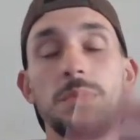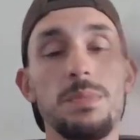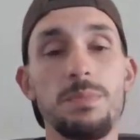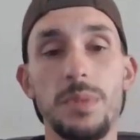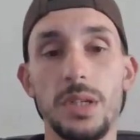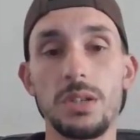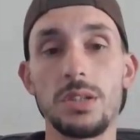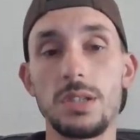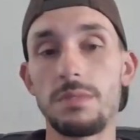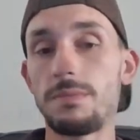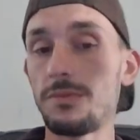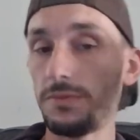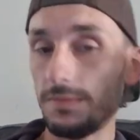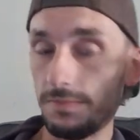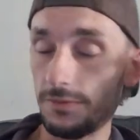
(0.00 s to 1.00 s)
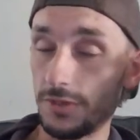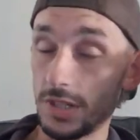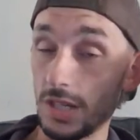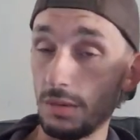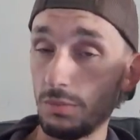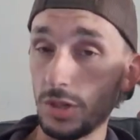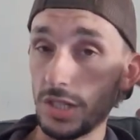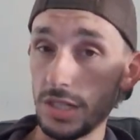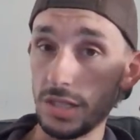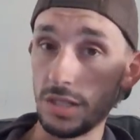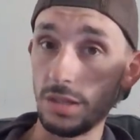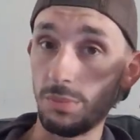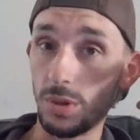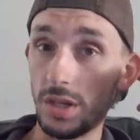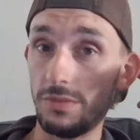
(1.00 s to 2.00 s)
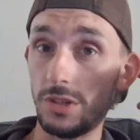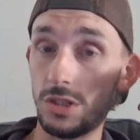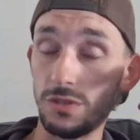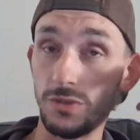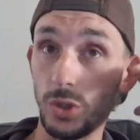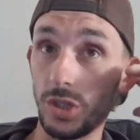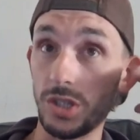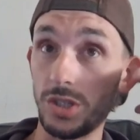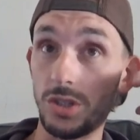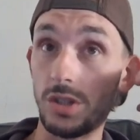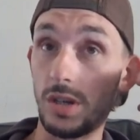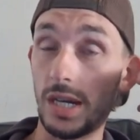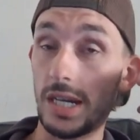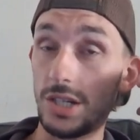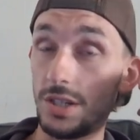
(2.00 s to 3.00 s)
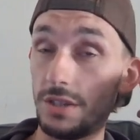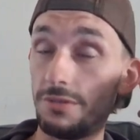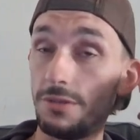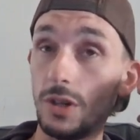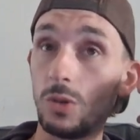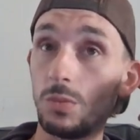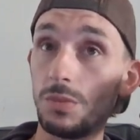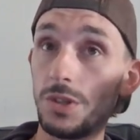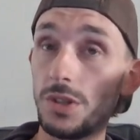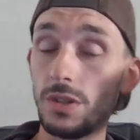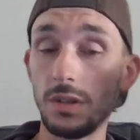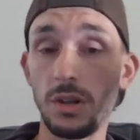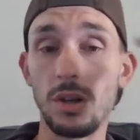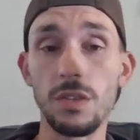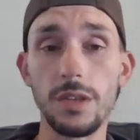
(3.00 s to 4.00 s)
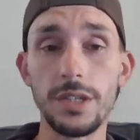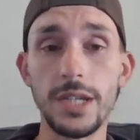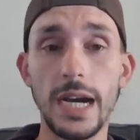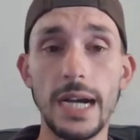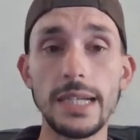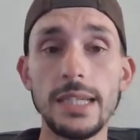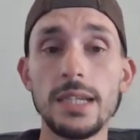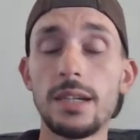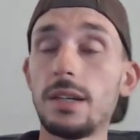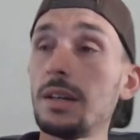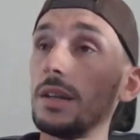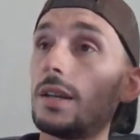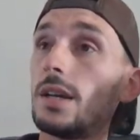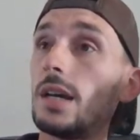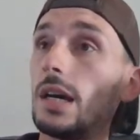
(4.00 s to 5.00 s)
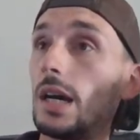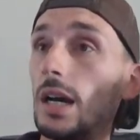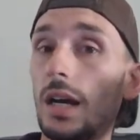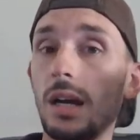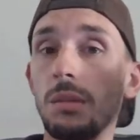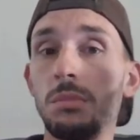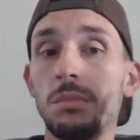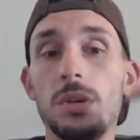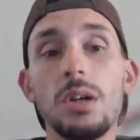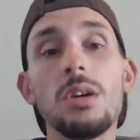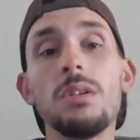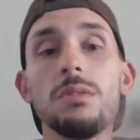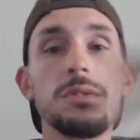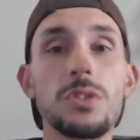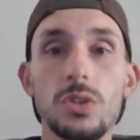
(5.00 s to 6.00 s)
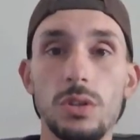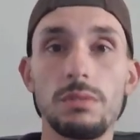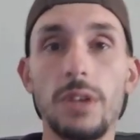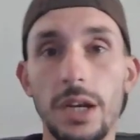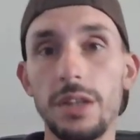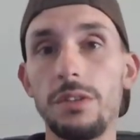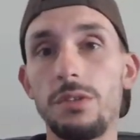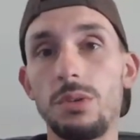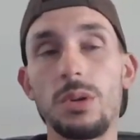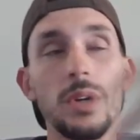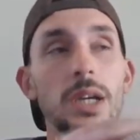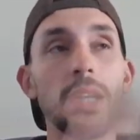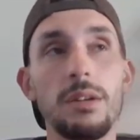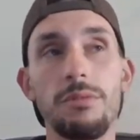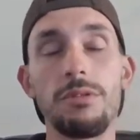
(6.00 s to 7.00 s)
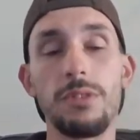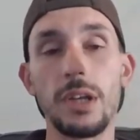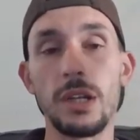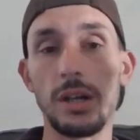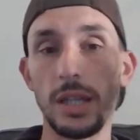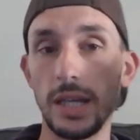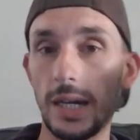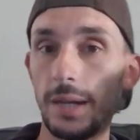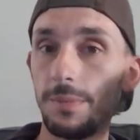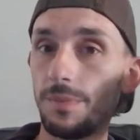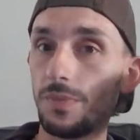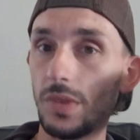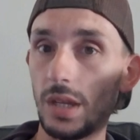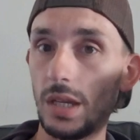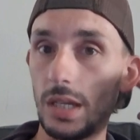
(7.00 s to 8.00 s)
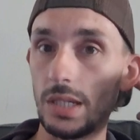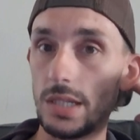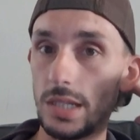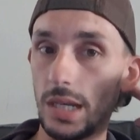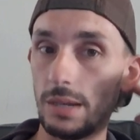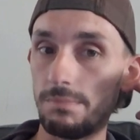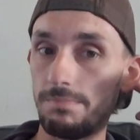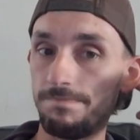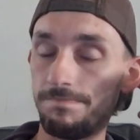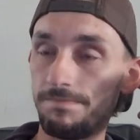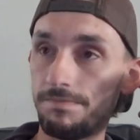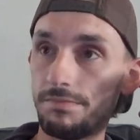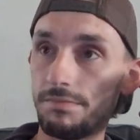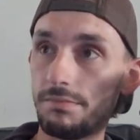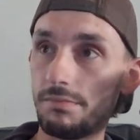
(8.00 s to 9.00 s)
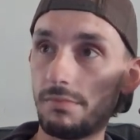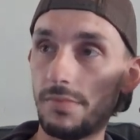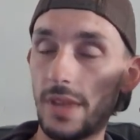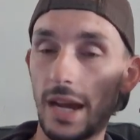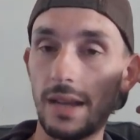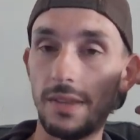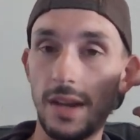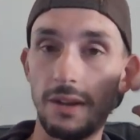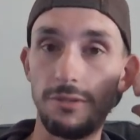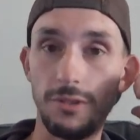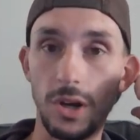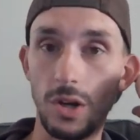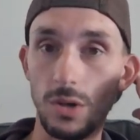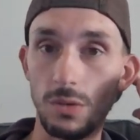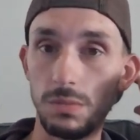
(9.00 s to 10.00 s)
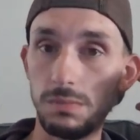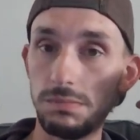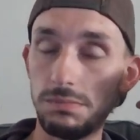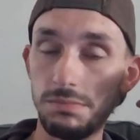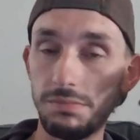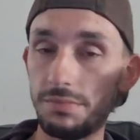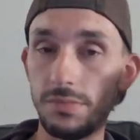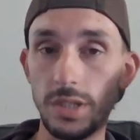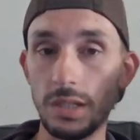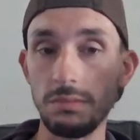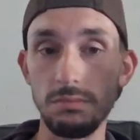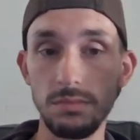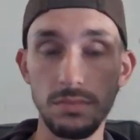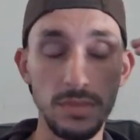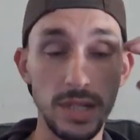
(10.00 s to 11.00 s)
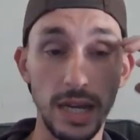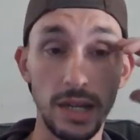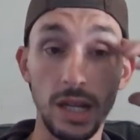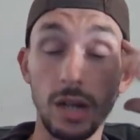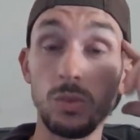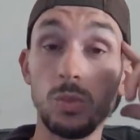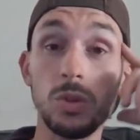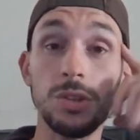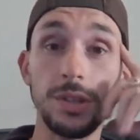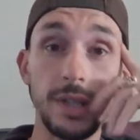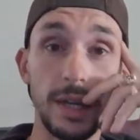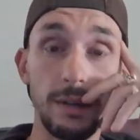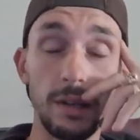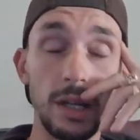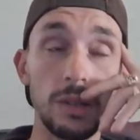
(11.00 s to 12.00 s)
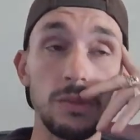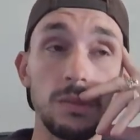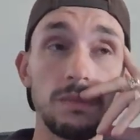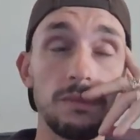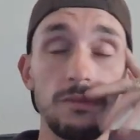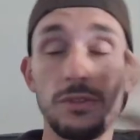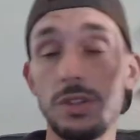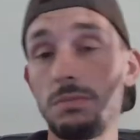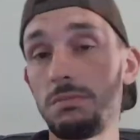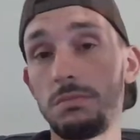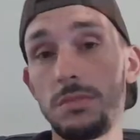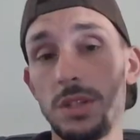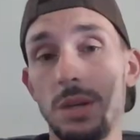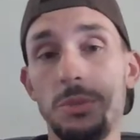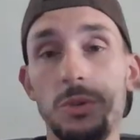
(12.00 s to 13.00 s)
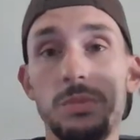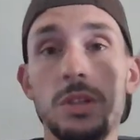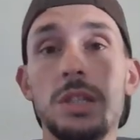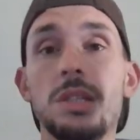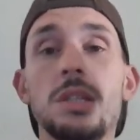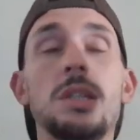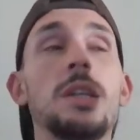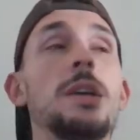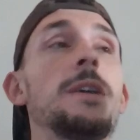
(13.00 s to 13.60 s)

because for some reason the previous footage that I actually filmed on the day of sort of running through it and everything like that, that file wouldn't download for some odd reason.